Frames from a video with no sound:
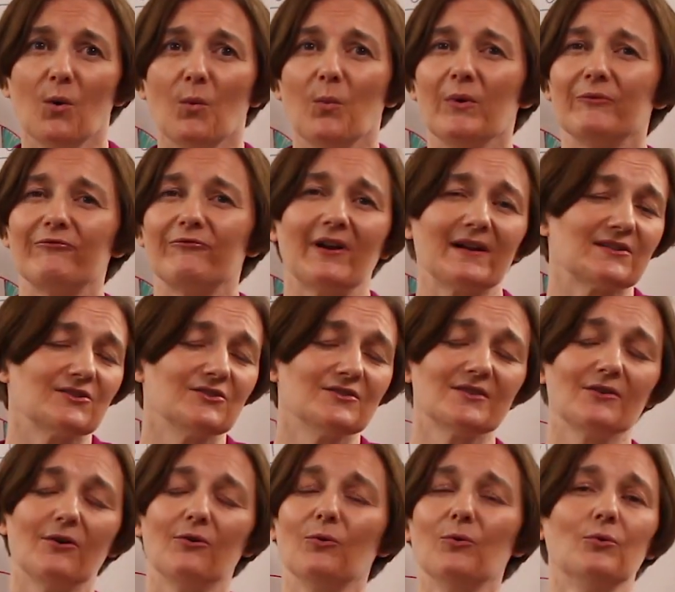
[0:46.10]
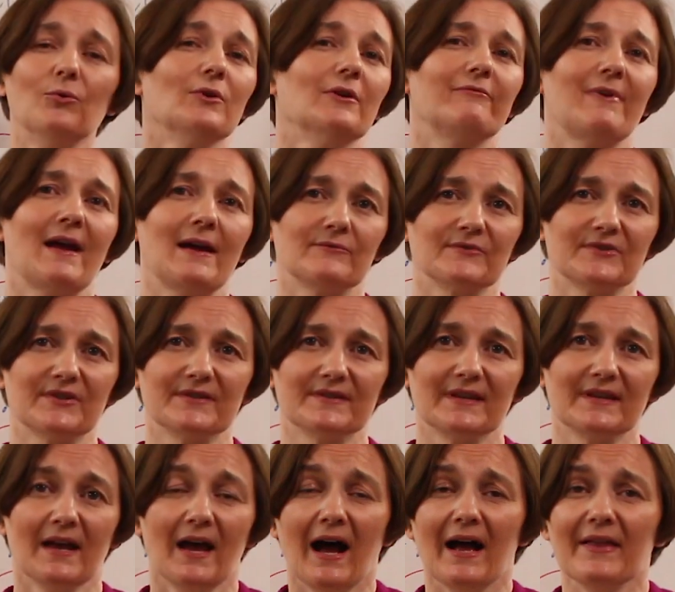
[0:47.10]
Well, fractions are all around us,
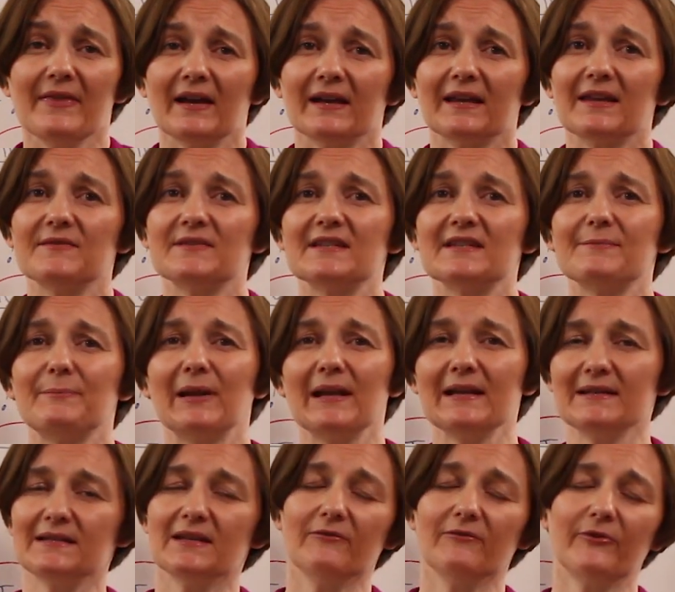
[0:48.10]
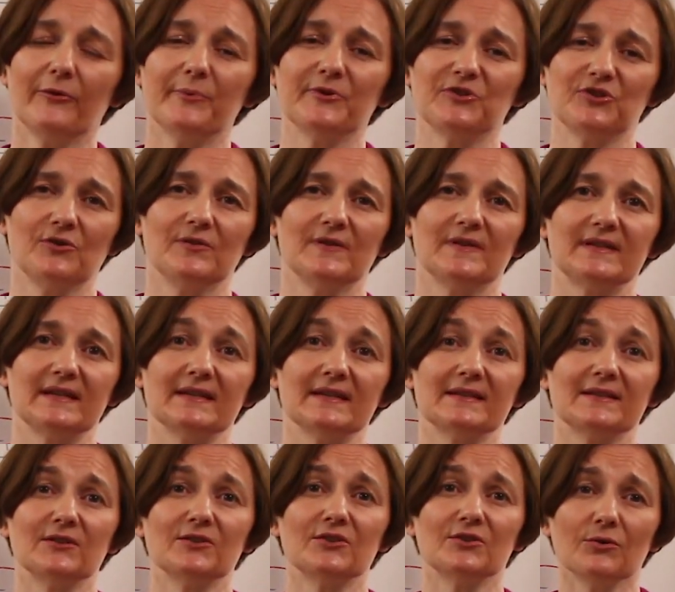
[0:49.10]
and that gives us plenty of opportunities
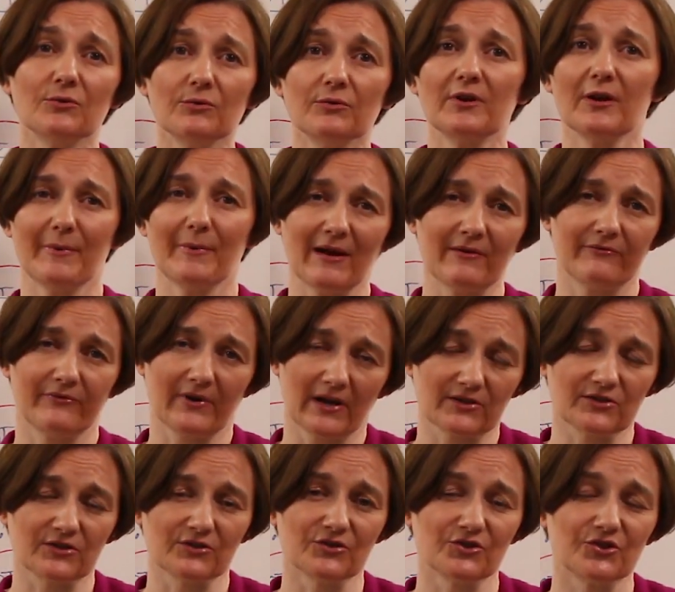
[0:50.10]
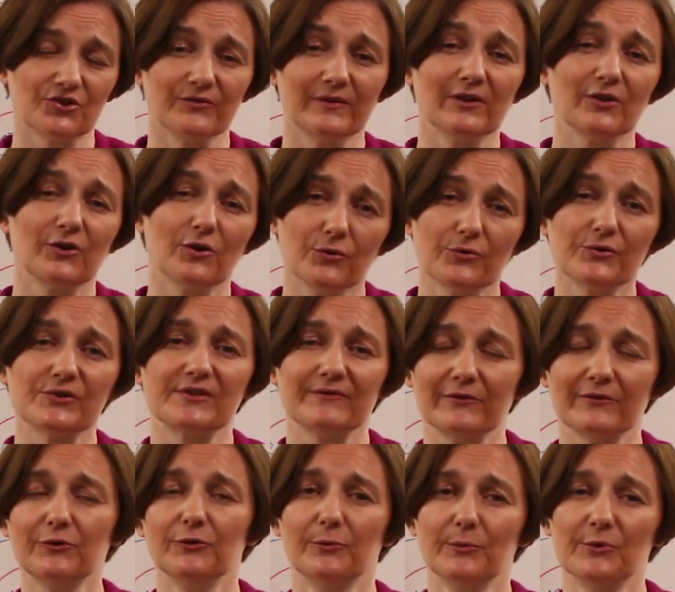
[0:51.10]
to talk about fractions during the course of a
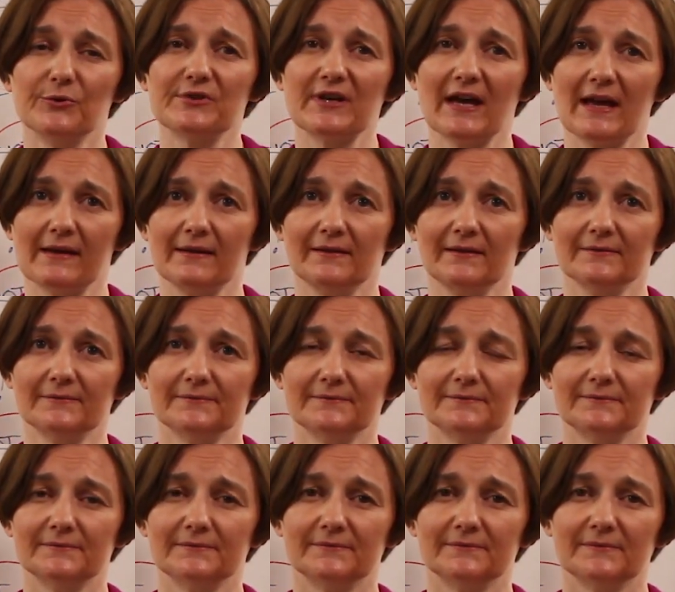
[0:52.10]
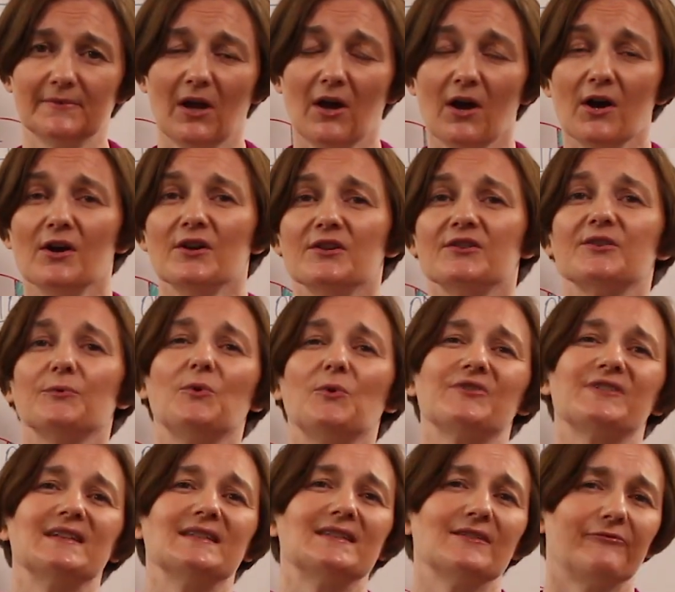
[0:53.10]
normal day. So
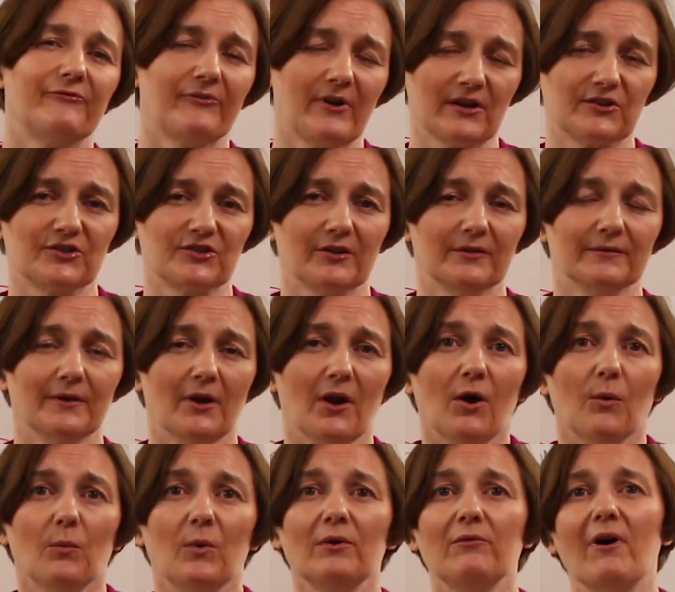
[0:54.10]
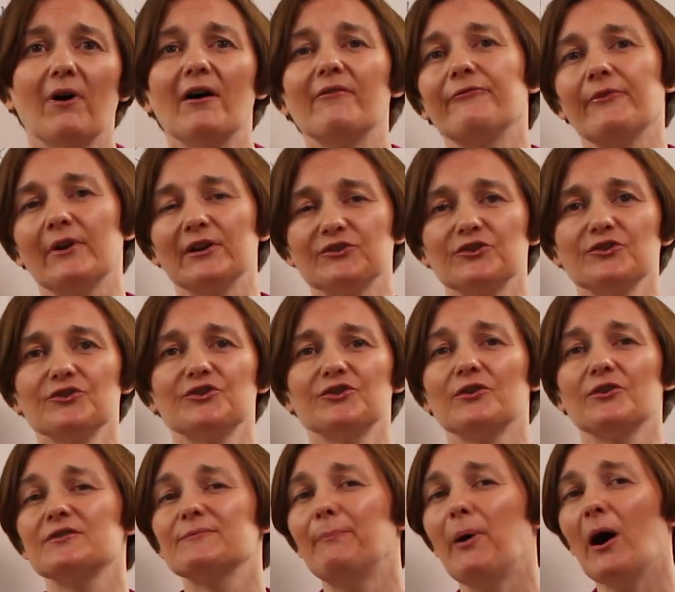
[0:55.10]
what is a fraction? Well, a fraction
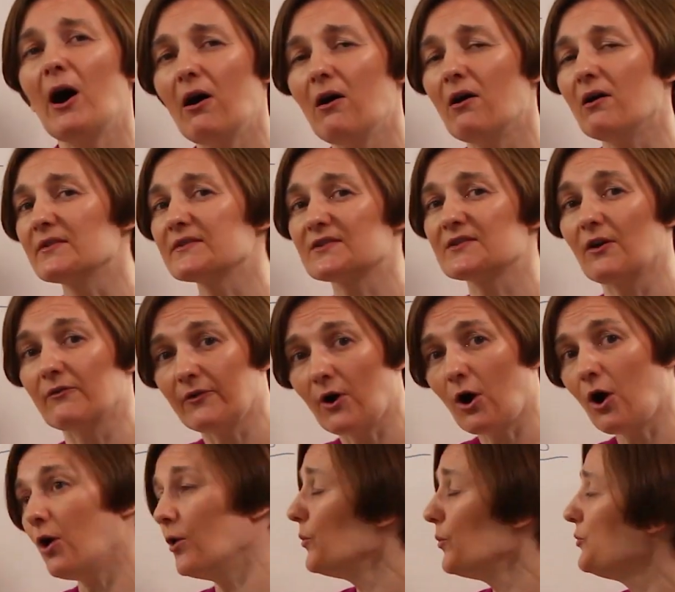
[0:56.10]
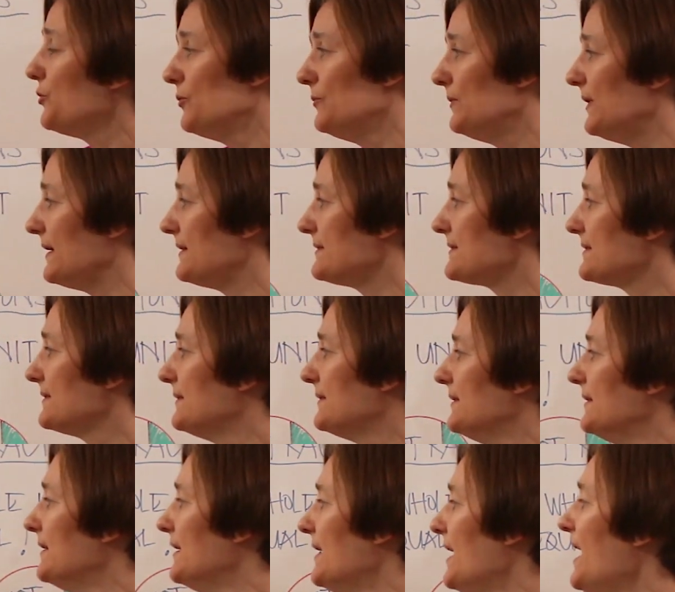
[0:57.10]
shows parts of a whole unit.
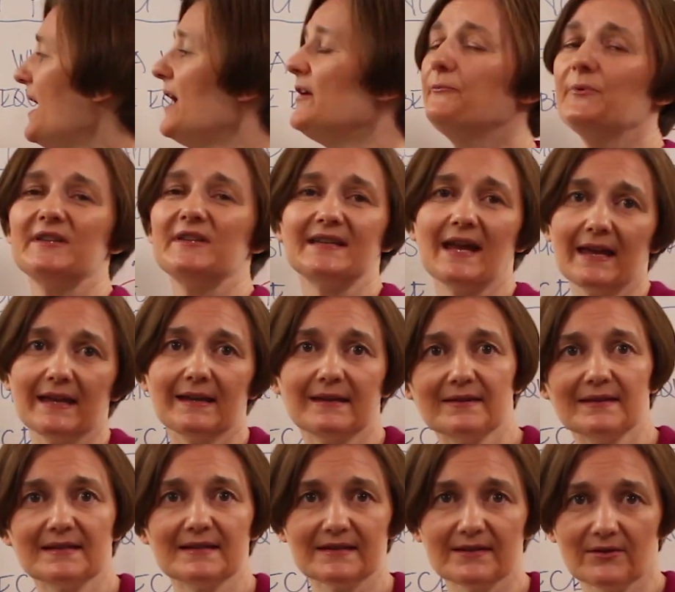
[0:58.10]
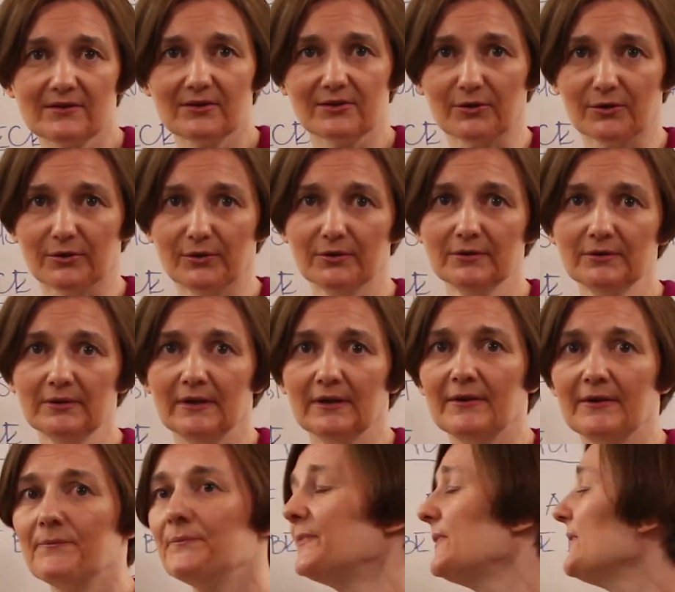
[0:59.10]
If we take this circle,
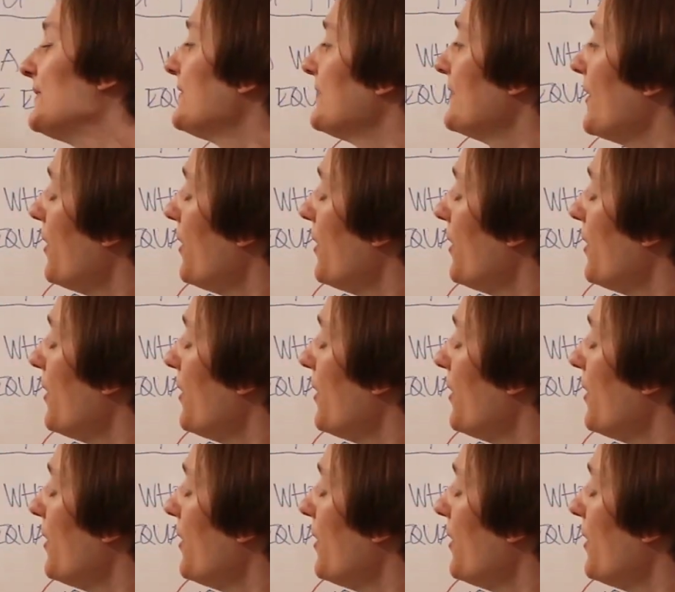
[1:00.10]
the